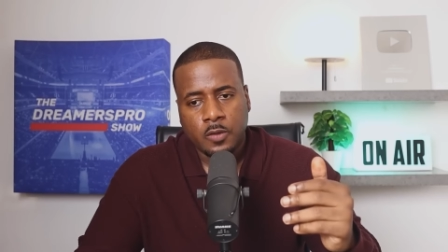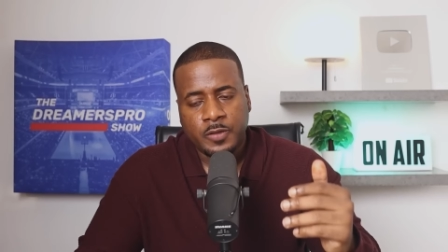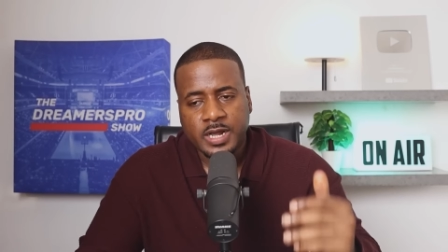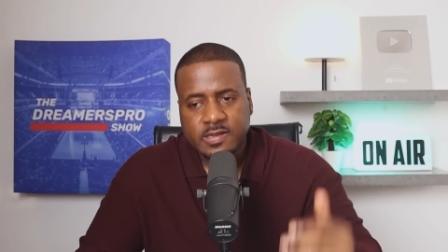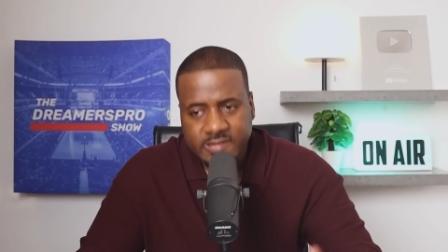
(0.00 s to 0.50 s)

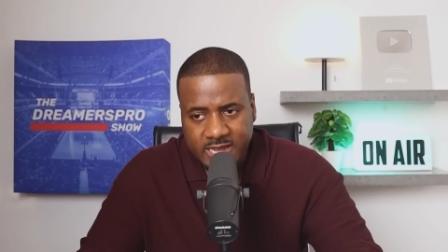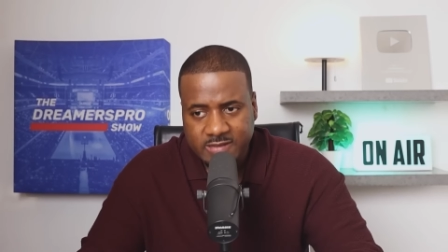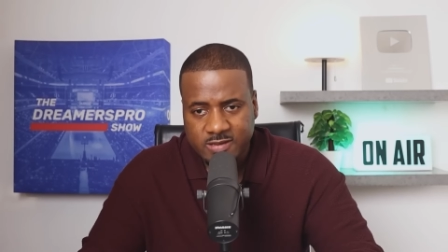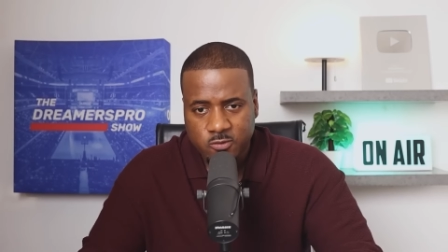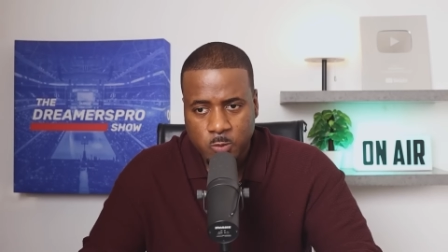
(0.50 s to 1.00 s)
the
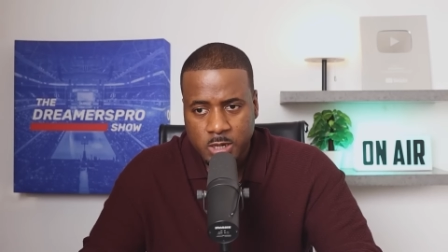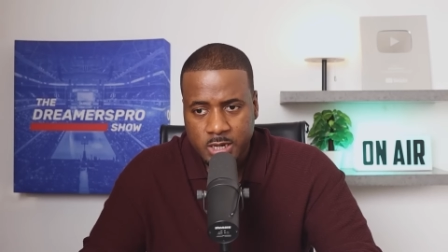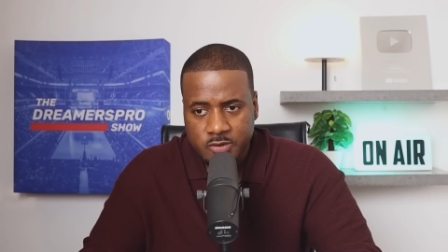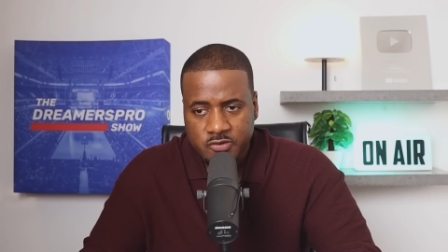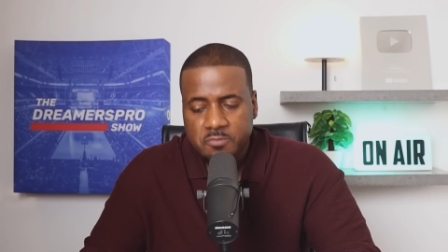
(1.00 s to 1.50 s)
consensus
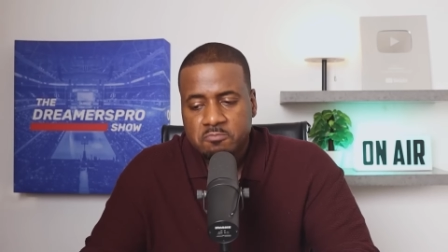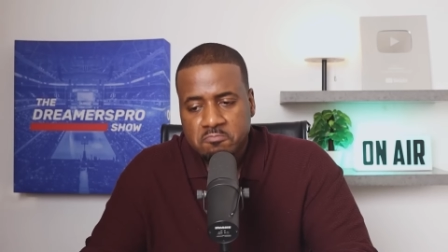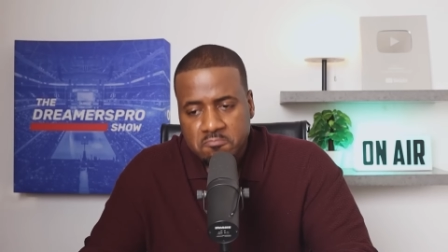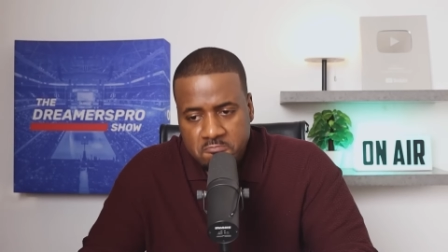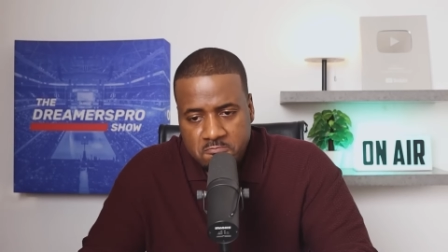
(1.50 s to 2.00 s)
was
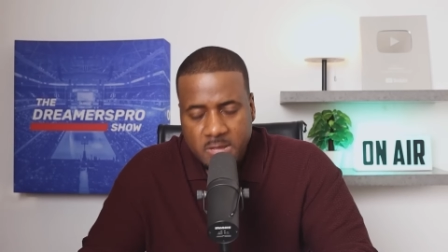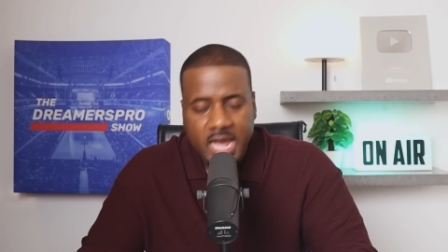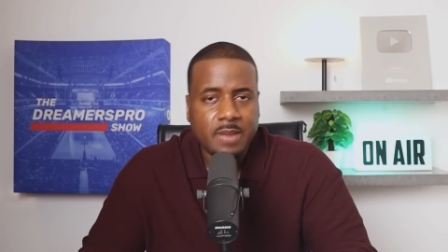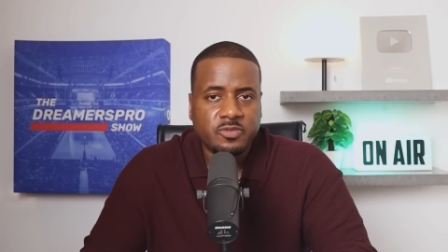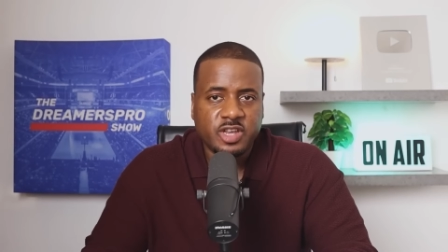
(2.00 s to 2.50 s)

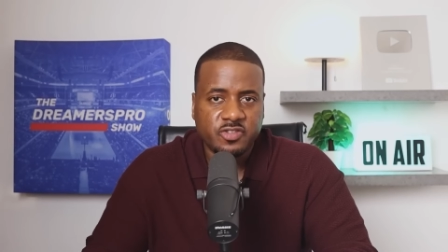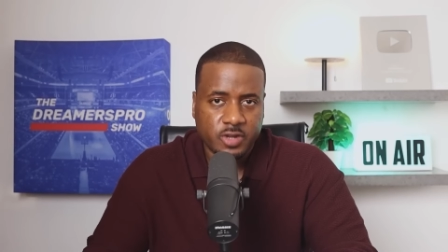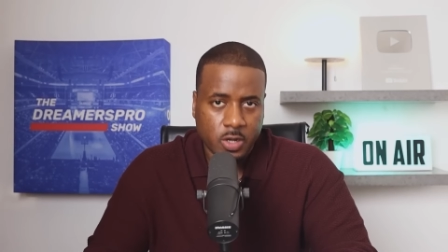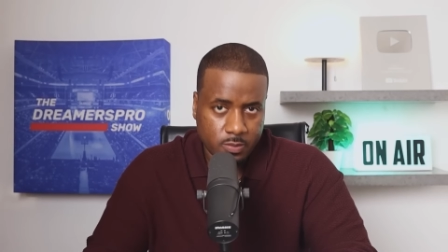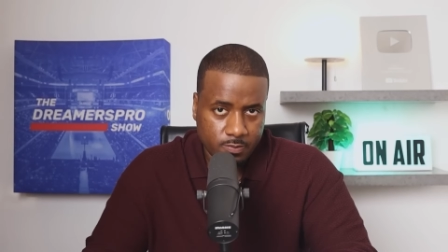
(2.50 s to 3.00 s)
MJ's
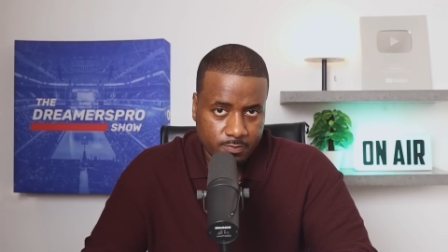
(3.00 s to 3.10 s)
the GOAT.